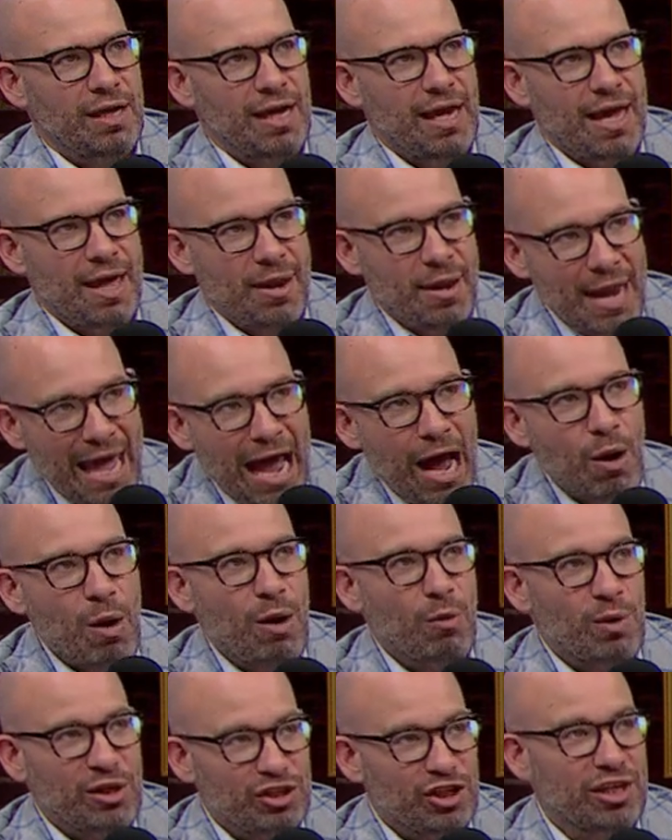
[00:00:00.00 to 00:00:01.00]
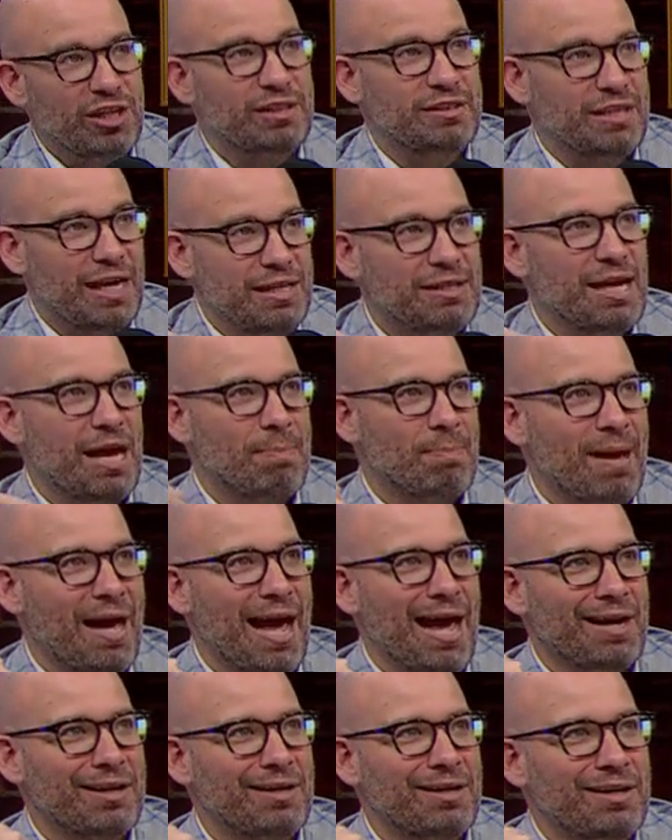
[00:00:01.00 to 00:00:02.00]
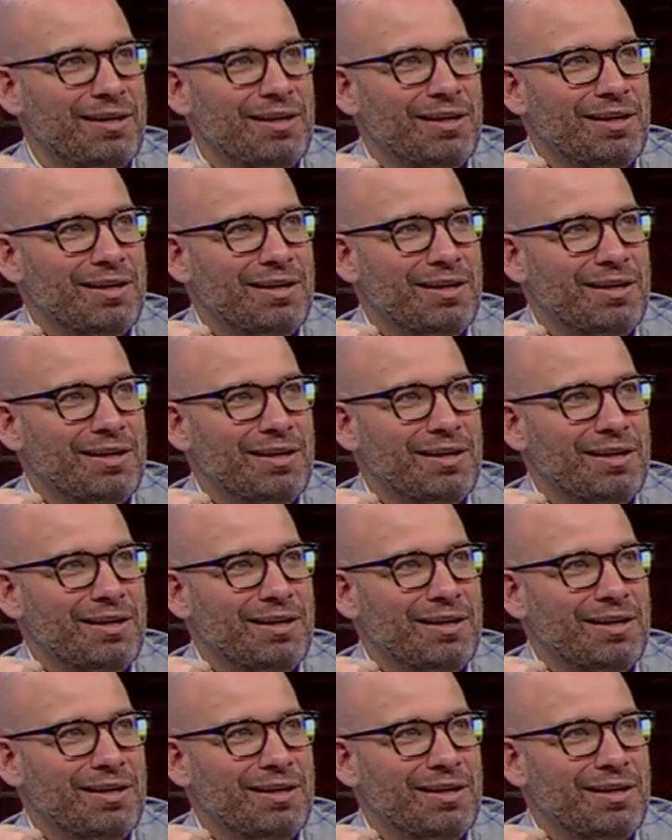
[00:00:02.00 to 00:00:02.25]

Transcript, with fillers: And now I wish I could take that back.